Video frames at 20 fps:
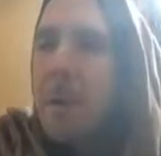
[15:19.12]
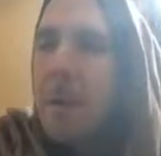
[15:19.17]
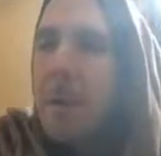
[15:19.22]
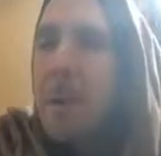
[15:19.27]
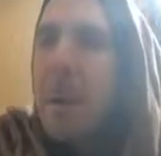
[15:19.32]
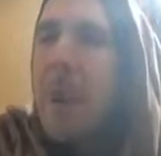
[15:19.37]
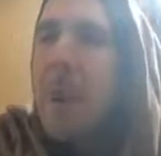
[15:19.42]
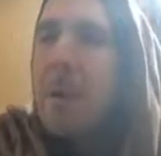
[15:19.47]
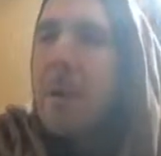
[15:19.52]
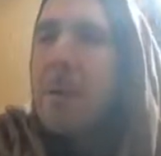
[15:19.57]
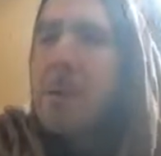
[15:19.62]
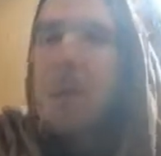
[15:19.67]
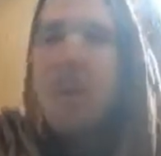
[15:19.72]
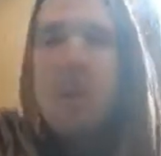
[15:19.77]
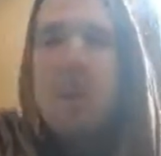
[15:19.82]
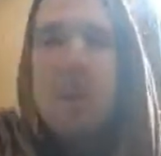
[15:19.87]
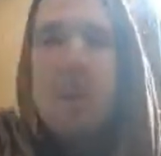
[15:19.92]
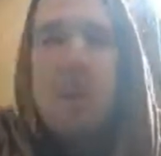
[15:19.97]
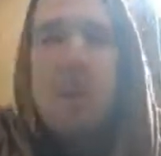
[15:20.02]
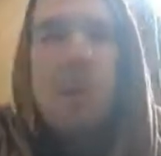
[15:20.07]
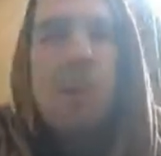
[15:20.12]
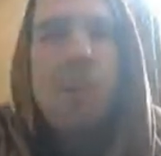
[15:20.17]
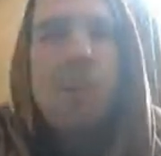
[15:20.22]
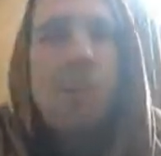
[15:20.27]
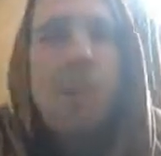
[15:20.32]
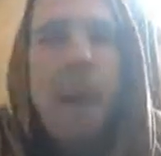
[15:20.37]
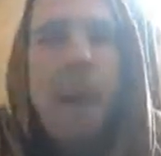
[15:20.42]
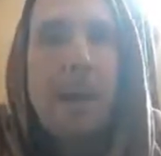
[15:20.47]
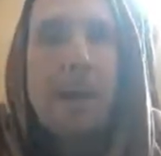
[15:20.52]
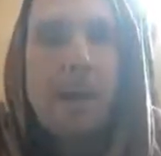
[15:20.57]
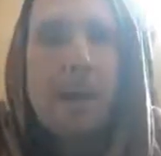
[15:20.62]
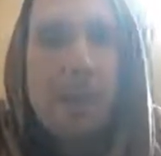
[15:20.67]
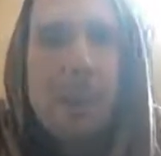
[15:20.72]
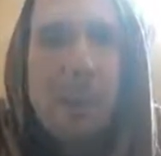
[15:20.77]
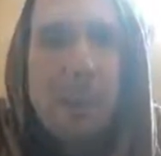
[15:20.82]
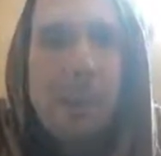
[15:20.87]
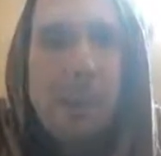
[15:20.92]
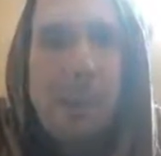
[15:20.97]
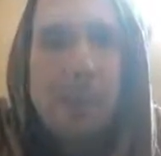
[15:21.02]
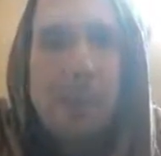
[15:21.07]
But the mode of passion